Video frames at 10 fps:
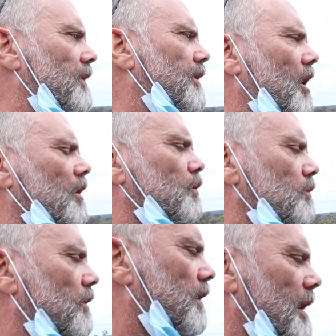the local
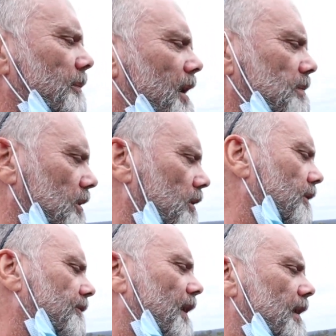Noongar people are
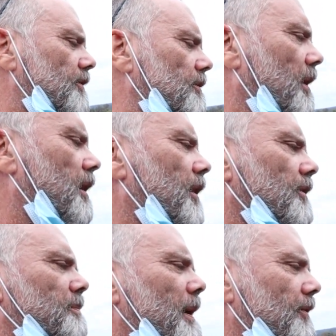affected by
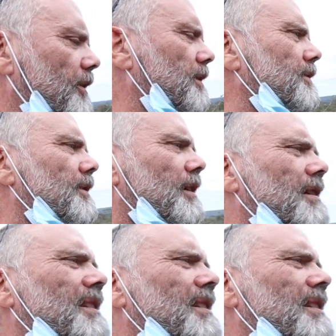those massacres.